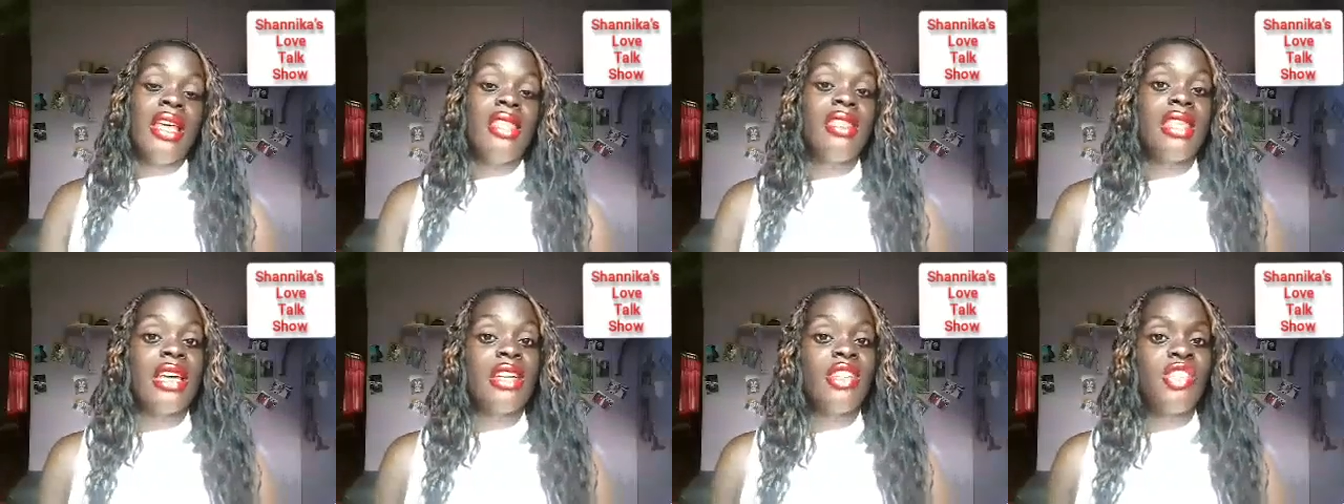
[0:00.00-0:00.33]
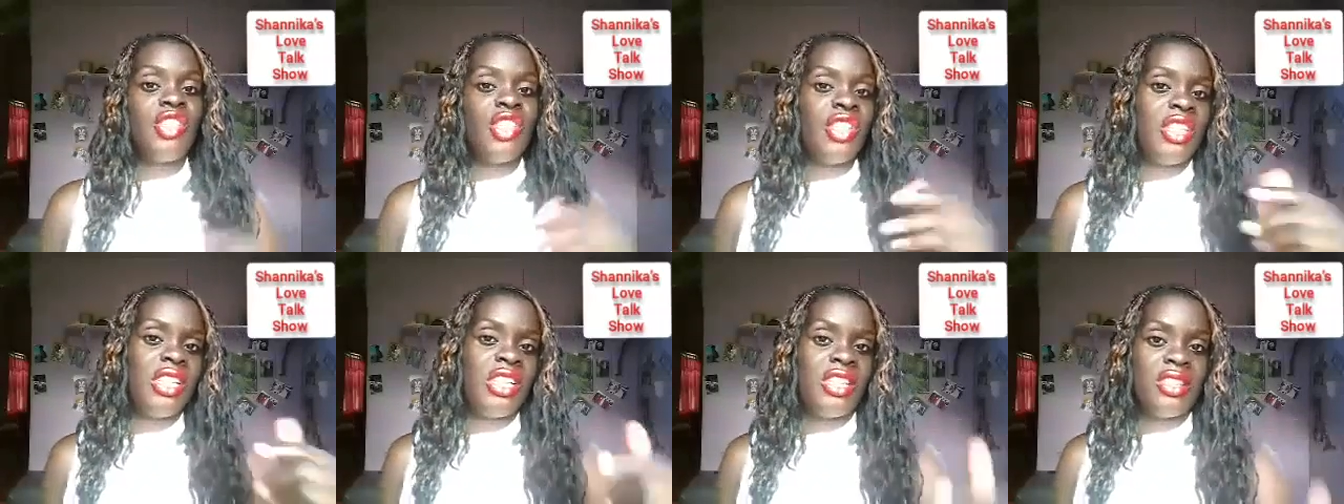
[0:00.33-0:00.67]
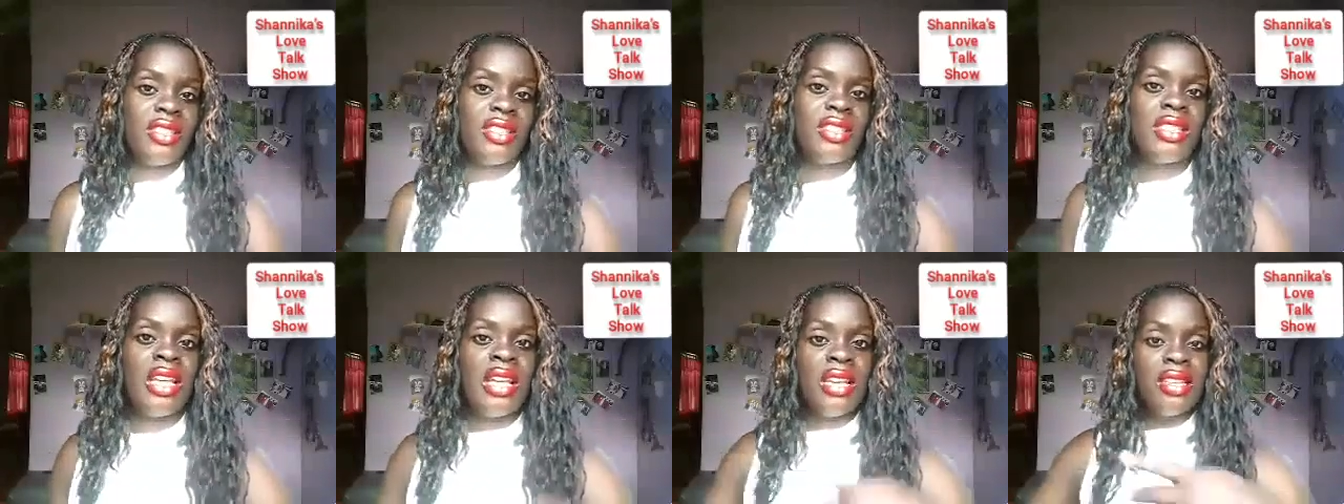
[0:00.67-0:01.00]
that she
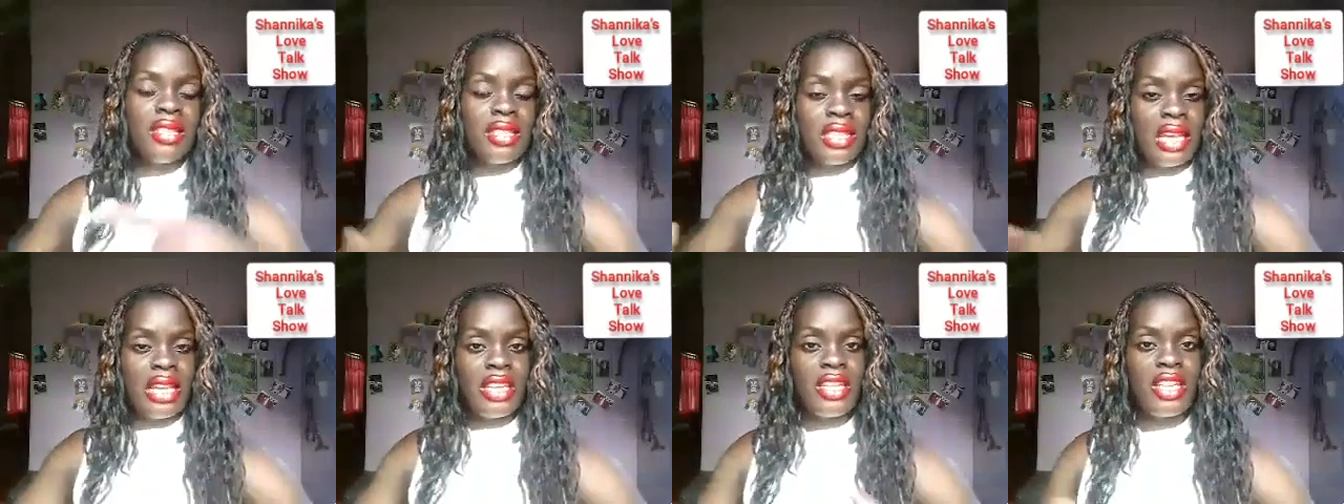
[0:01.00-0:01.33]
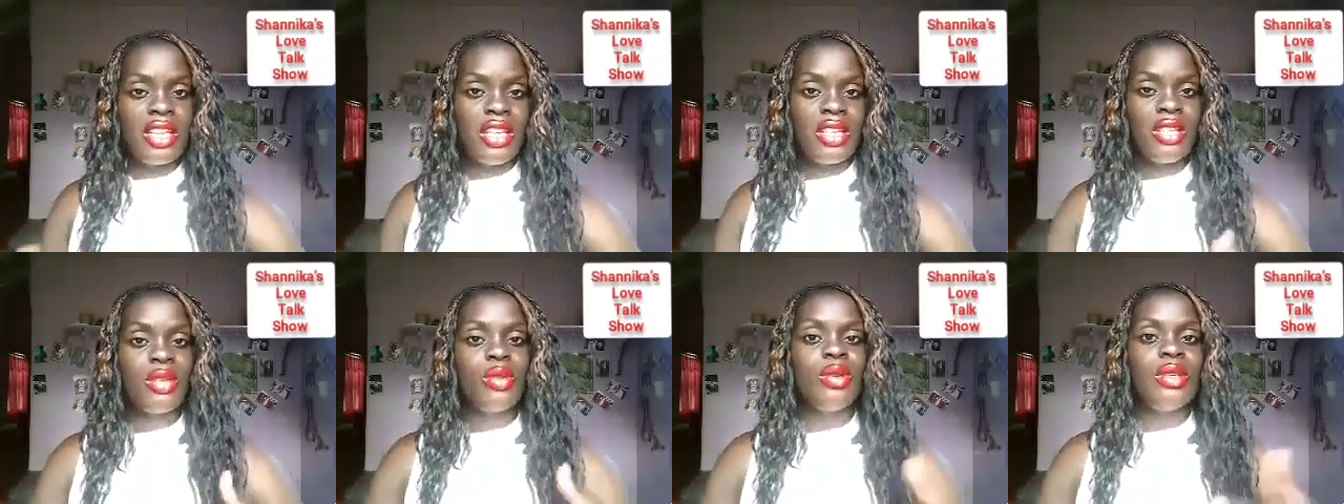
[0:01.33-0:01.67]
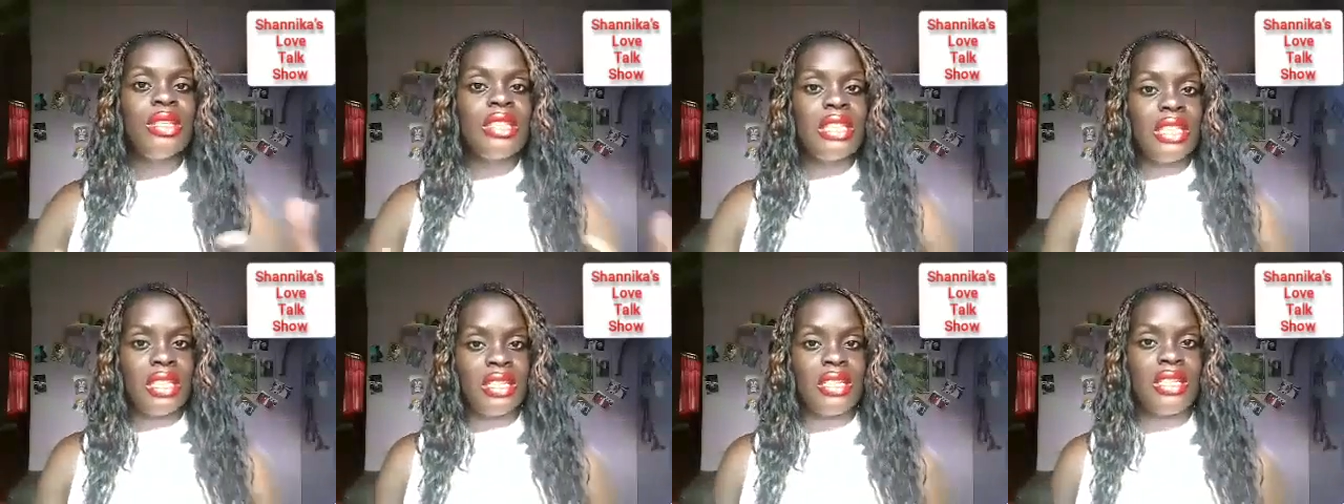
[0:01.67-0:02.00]
is sending you
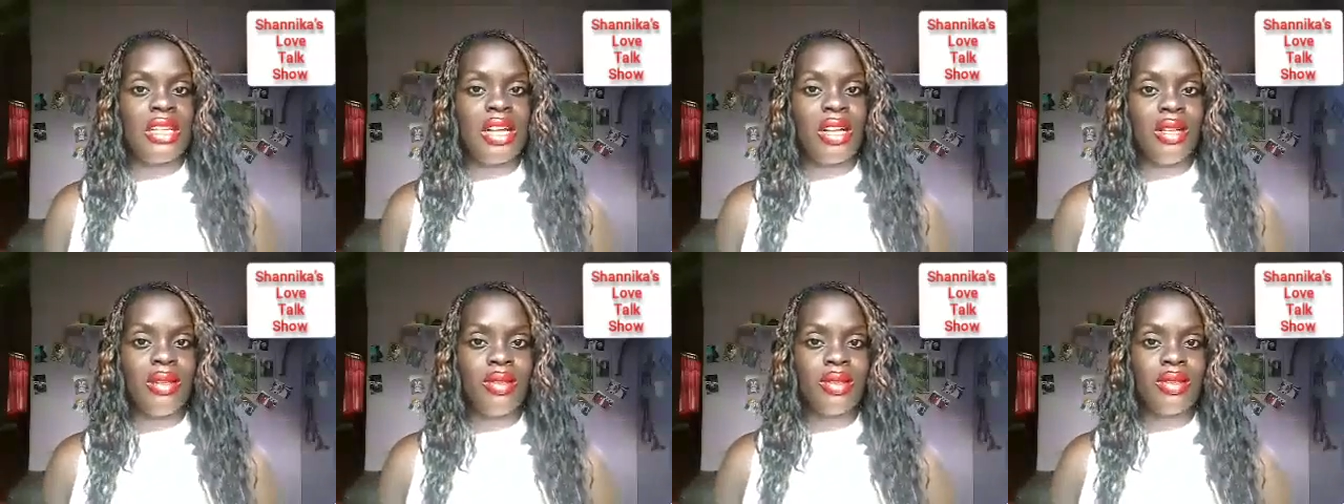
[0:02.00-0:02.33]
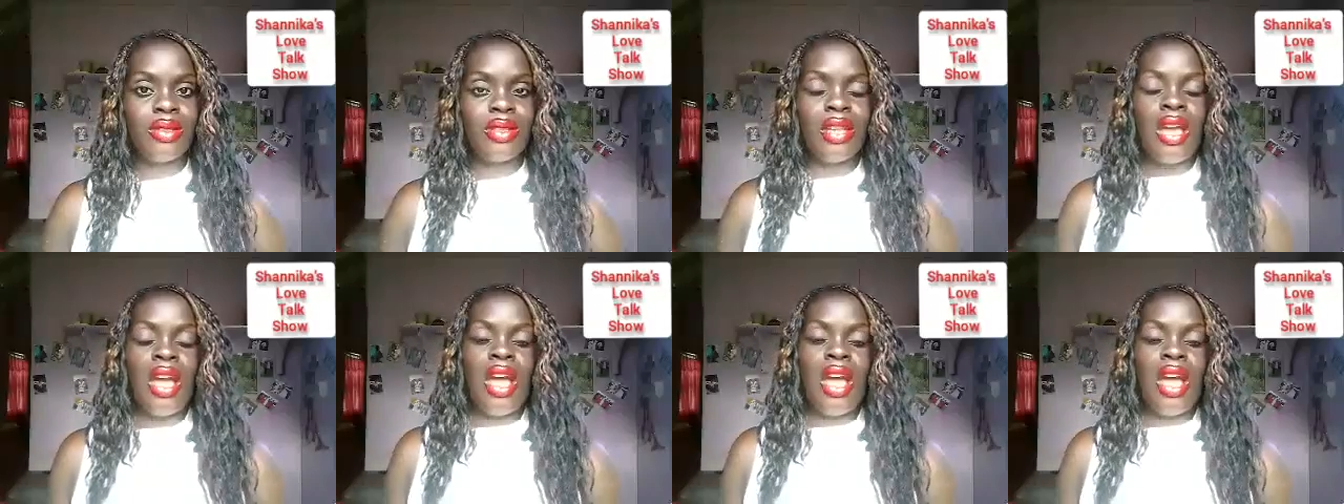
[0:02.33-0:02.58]
signals.